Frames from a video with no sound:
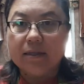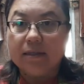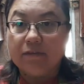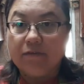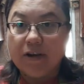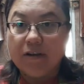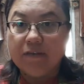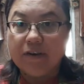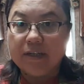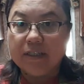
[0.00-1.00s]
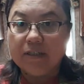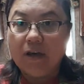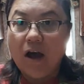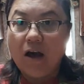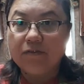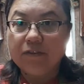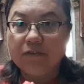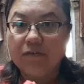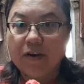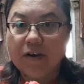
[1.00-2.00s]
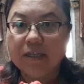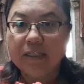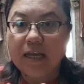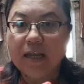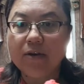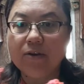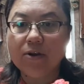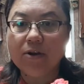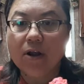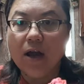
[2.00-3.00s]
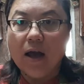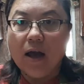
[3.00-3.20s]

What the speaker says: It's very, very soft, very tender.